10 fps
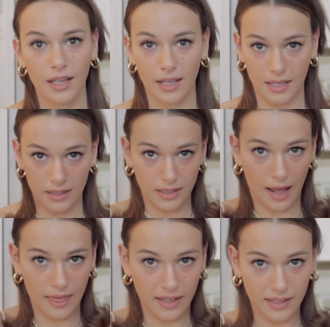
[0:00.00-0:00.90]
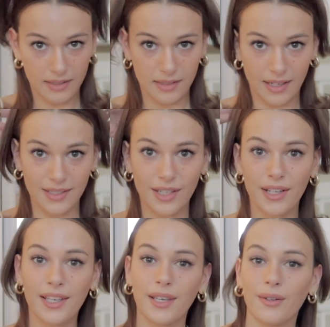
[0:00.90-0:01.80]
and I think it's such a
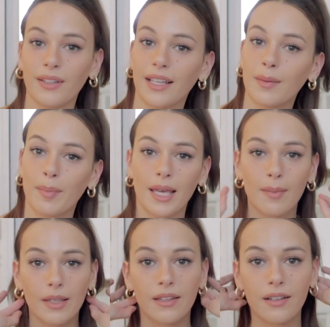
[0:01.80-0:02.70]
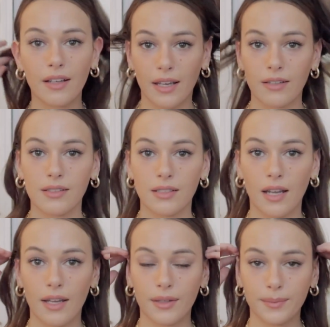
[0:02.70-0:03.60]
cute like baby little
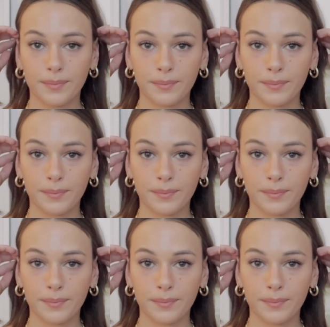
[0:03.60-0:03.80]
hairstyle.